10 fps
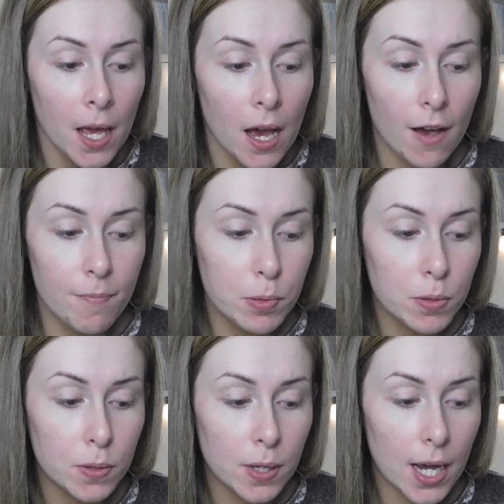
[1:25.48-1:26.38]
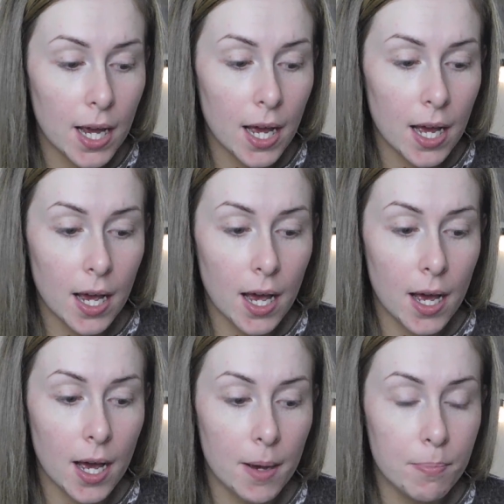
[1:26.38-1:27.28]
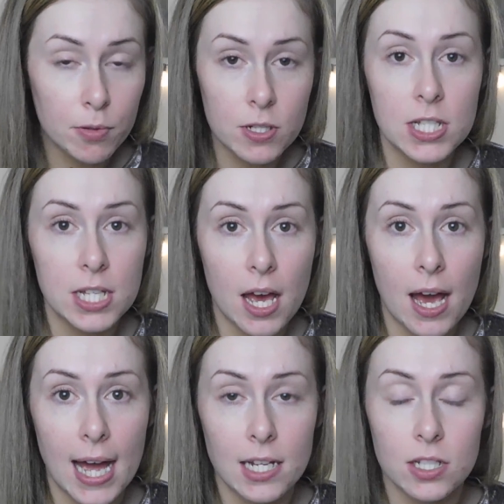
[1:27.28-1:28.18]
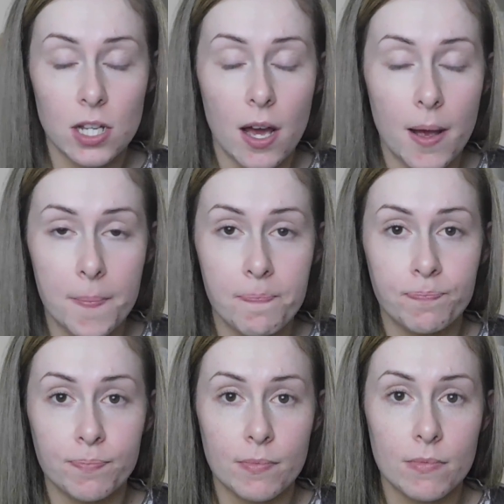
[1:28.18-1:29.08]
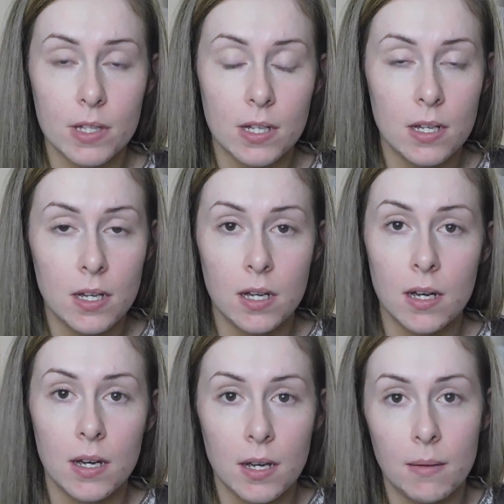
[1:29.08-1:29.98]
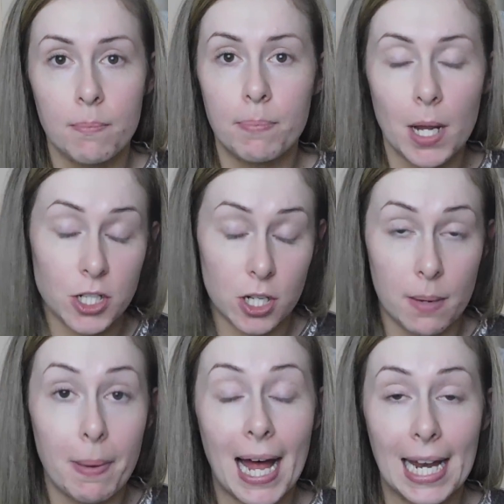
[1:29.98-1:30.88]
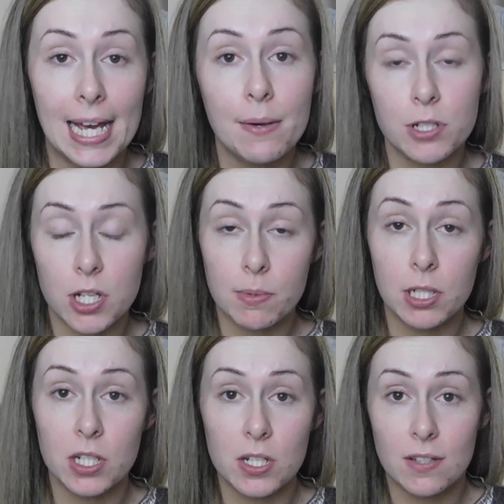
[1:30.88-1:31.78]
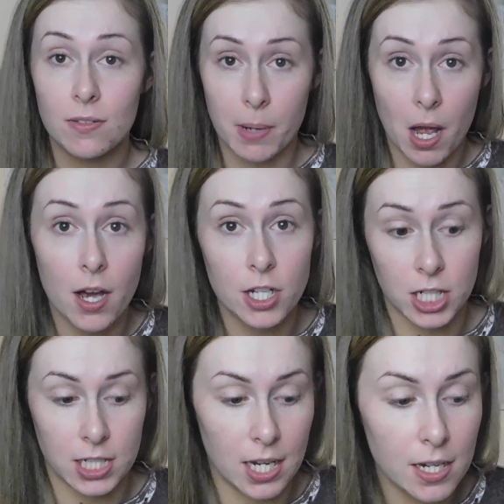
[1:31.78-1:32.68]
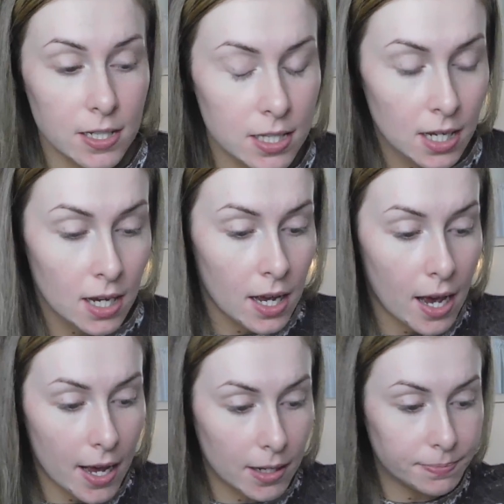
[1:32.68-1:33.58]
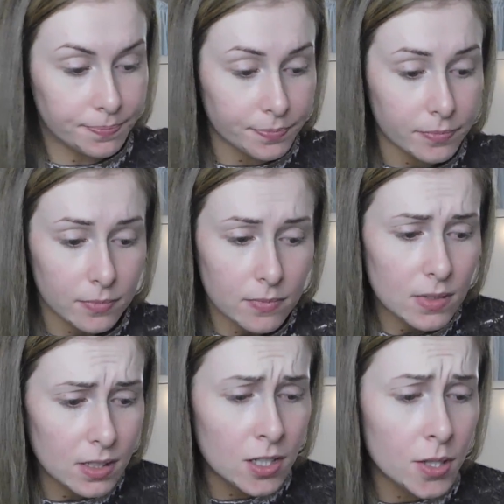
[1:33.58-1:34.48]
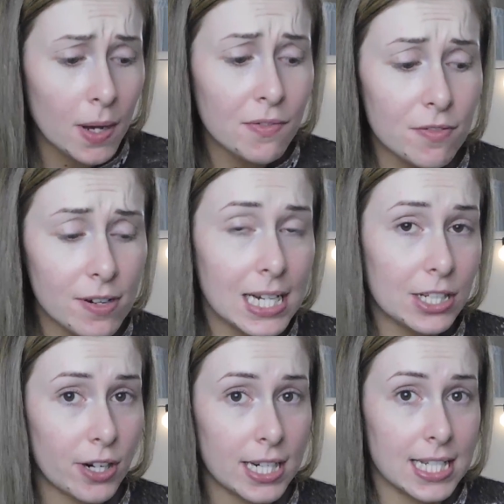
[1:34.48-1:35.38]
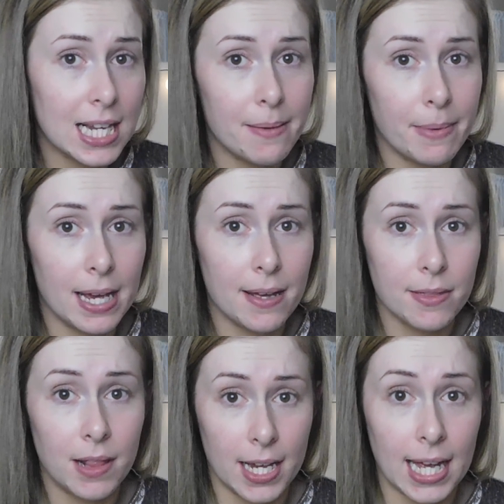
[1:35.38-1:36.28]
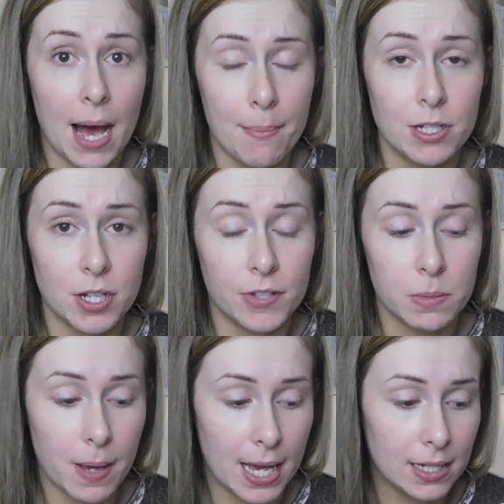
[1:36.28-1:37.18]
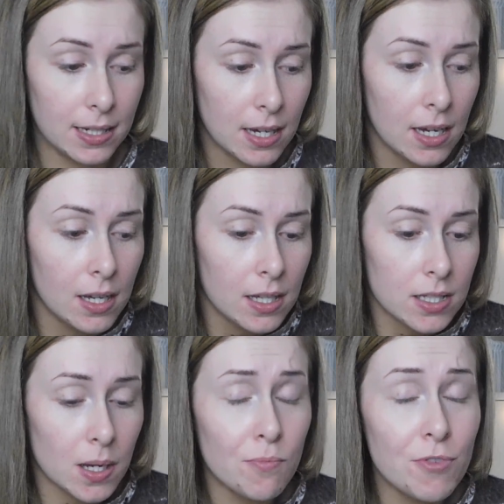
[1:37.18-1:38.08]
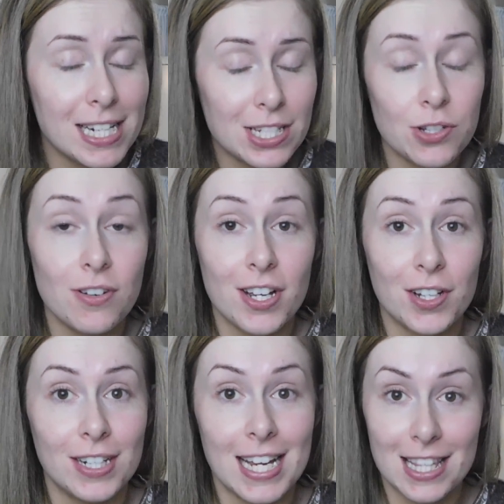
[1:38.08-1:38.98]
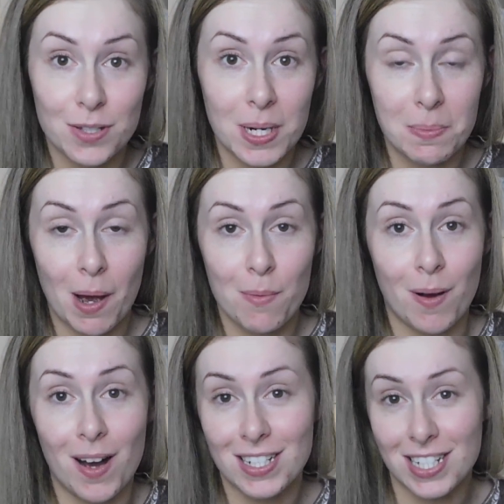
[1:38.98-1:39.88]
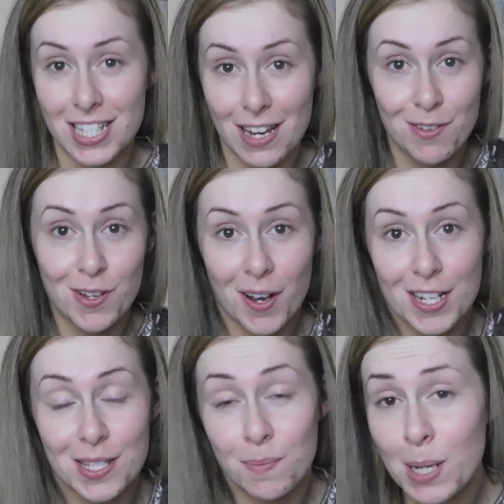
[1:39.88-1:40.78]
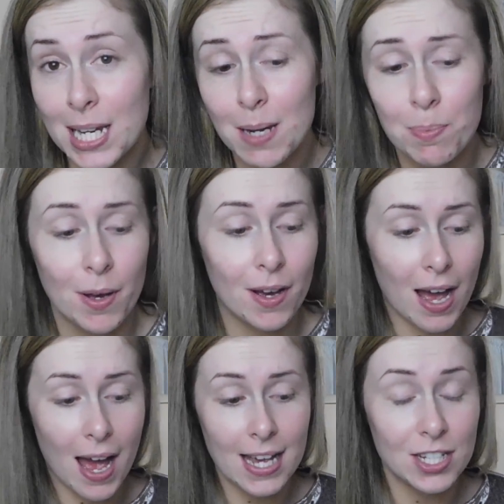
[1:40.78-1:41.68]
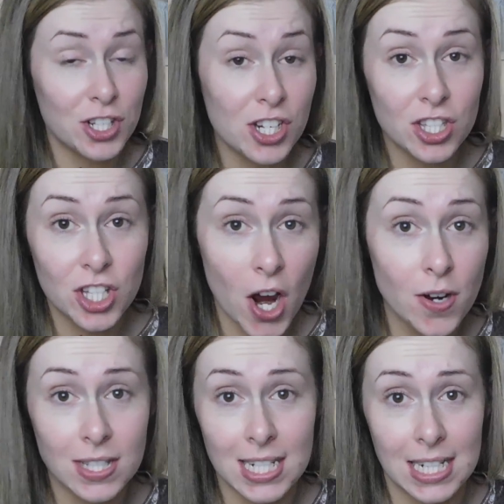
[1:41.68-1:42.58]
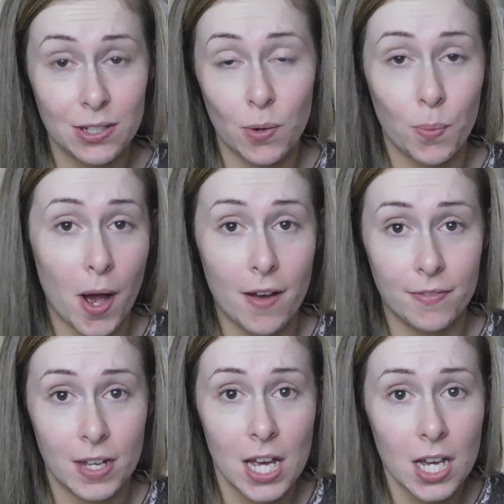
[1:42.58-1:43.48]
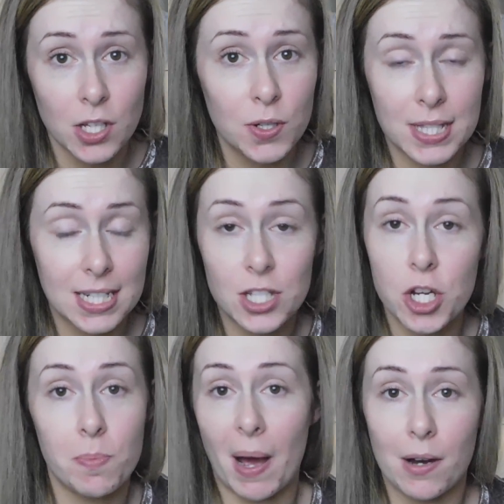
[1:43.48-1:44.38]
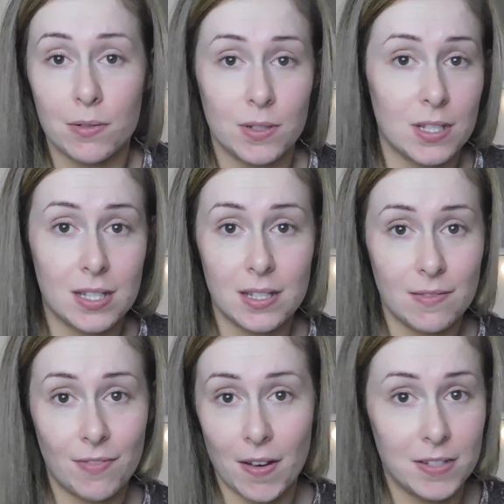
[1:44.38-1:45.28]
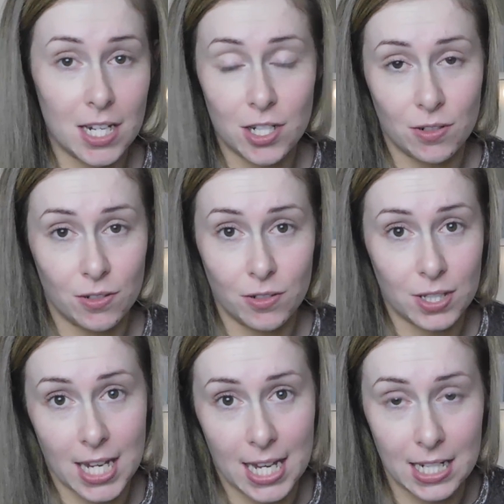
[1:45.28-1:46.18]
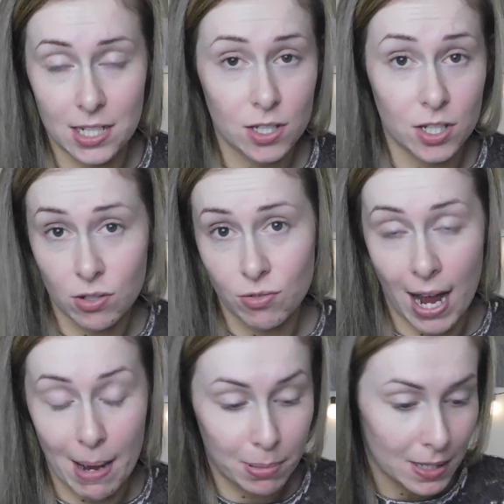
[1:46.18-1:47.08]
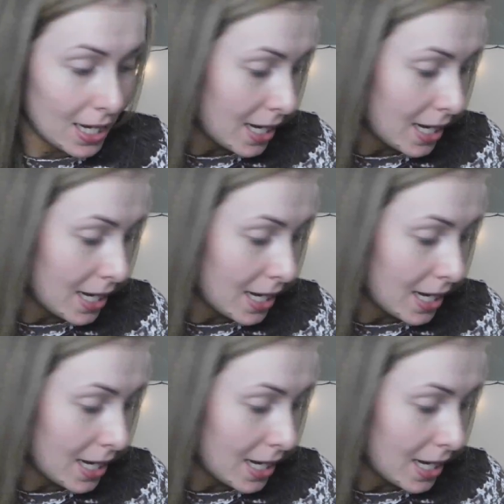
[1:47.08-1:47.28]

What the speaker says: I've bought a bronzer and blusher palette which I'm going to use for my eyeshadows, so I've really tried to limit like how much I've spent. So I'm really sorry I couldn't hit the £20 mark to save you guys some money, but it's just totally not worth using a £2 foundation on your skin. It's just crap.